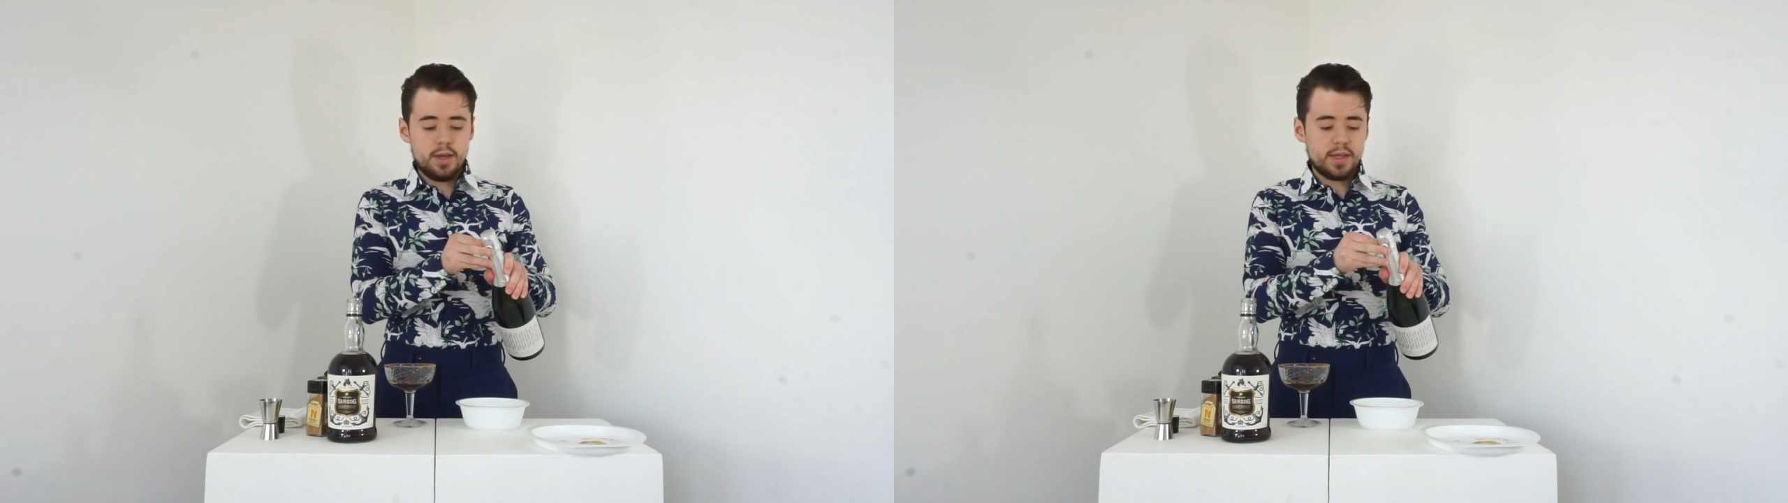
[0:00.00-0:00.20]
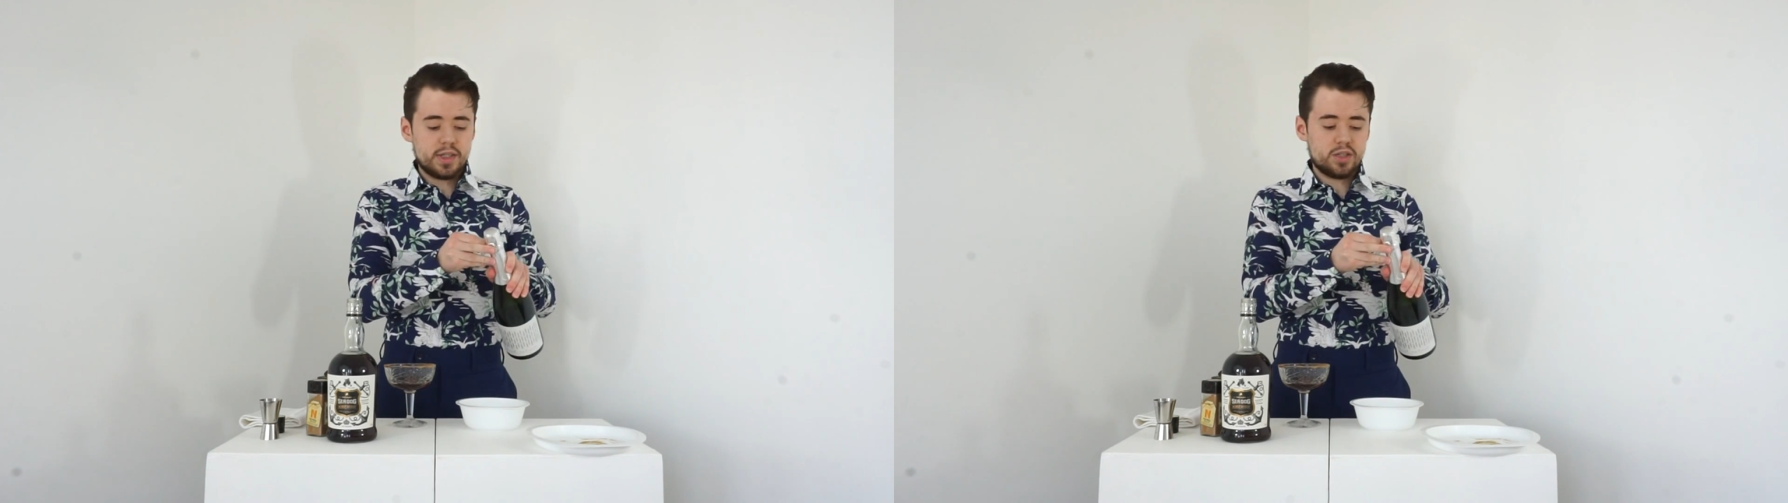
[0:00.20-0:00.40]

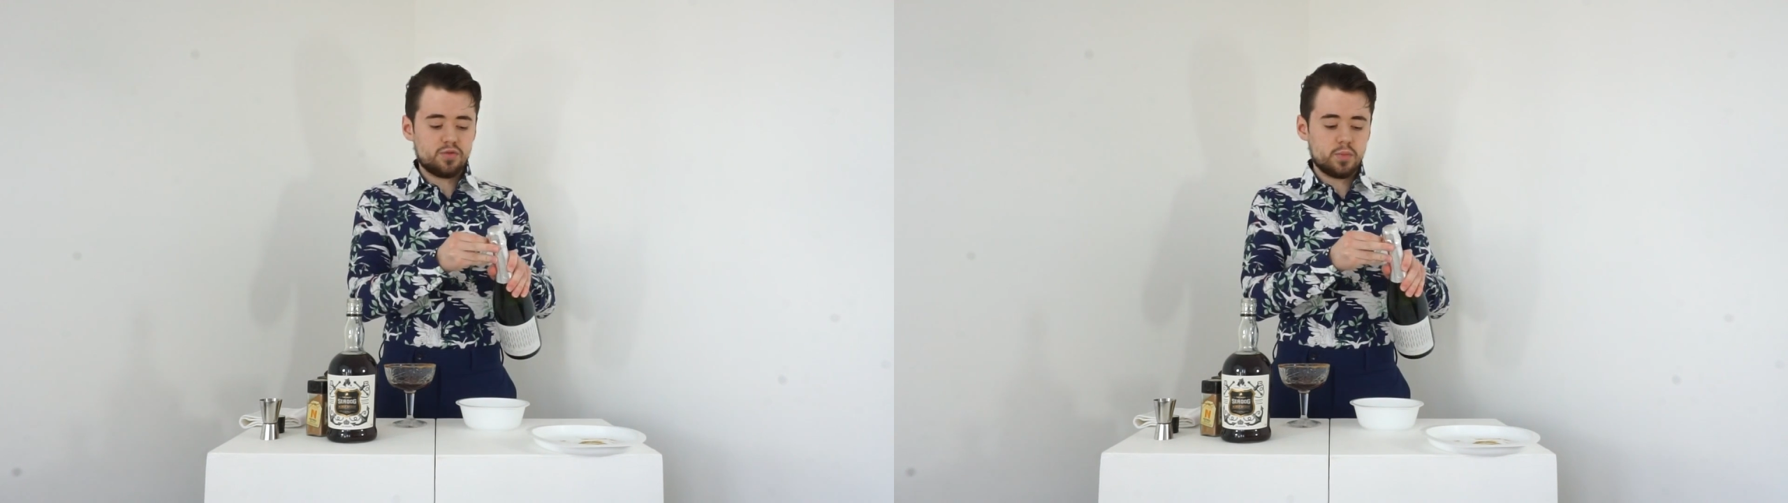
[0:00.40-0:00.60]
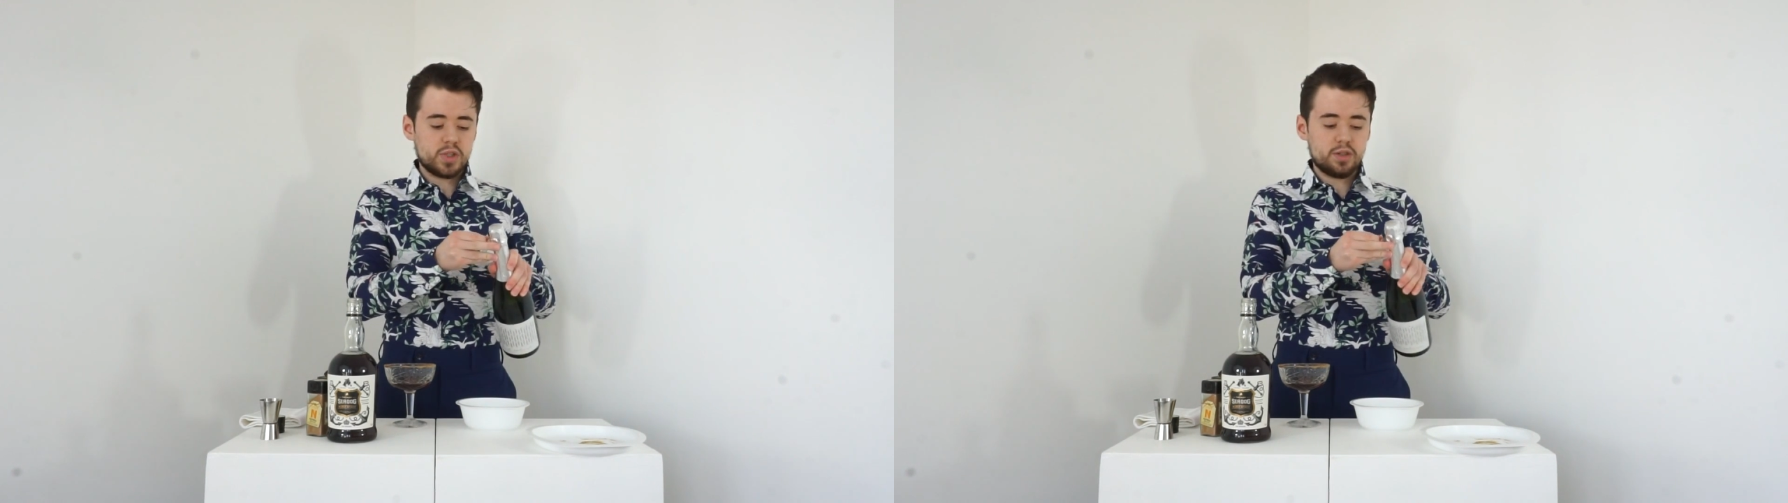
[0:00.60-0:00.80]
This is
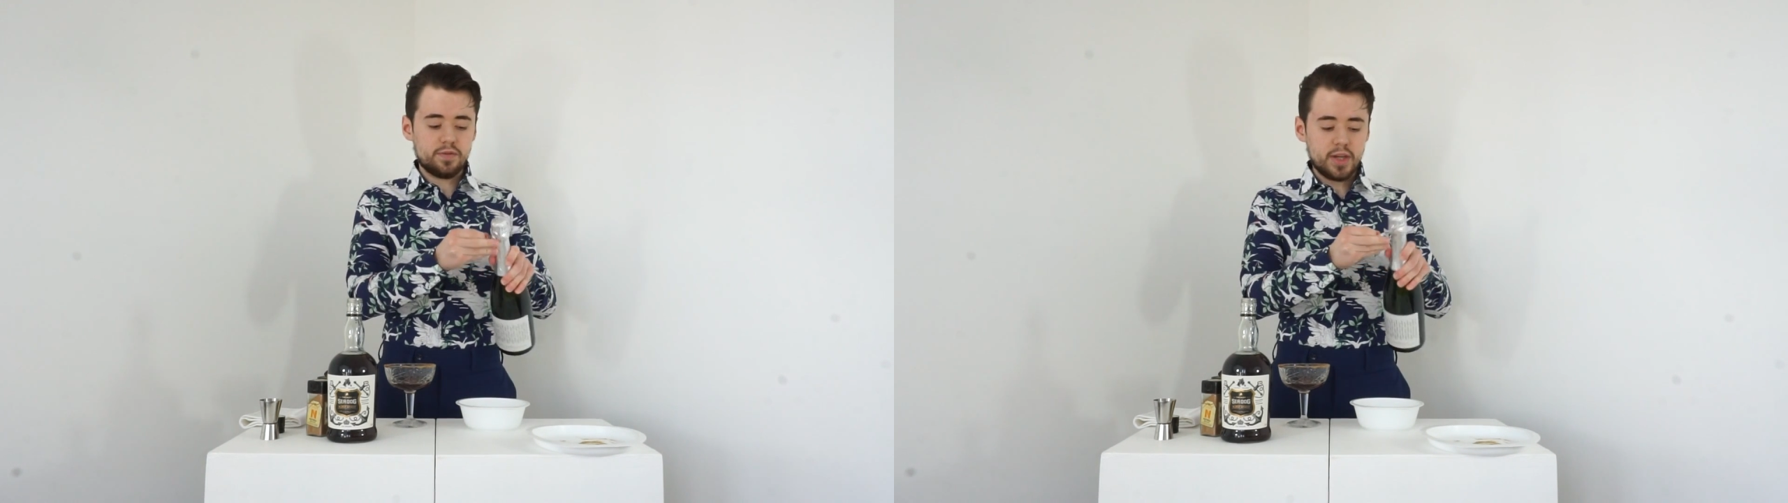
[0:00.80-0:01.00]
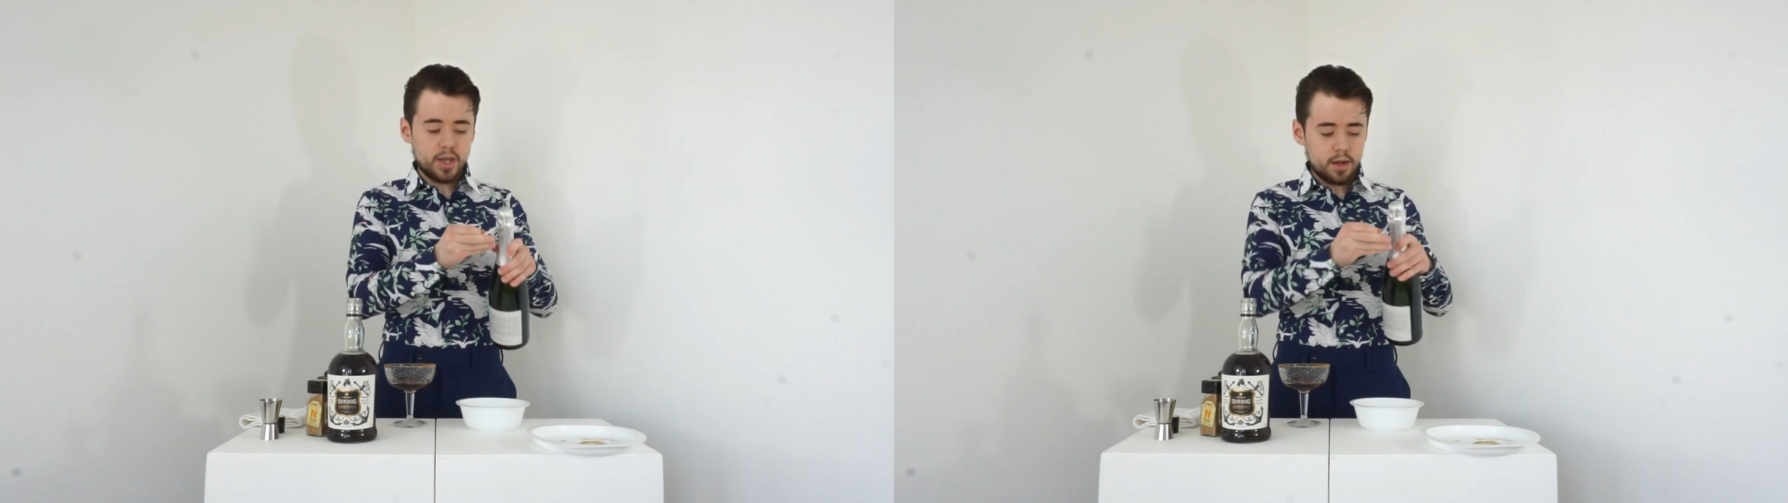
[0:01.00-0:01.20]
from
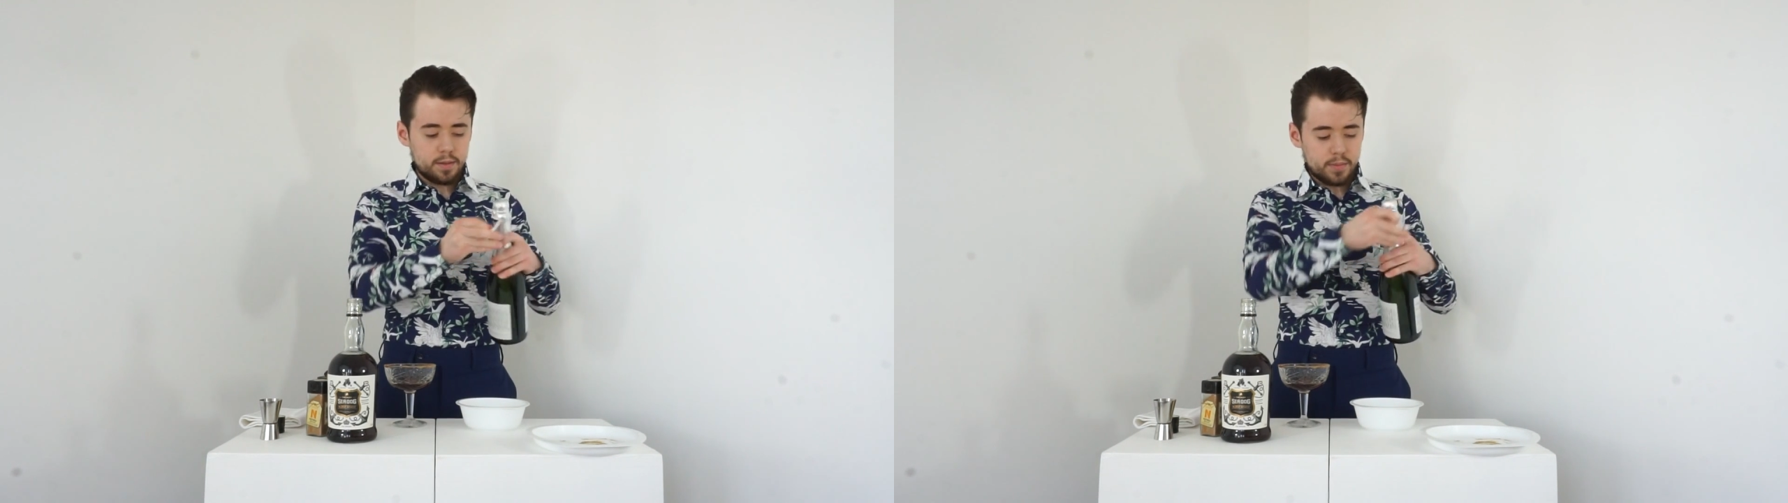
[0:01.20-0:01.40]
Slovenia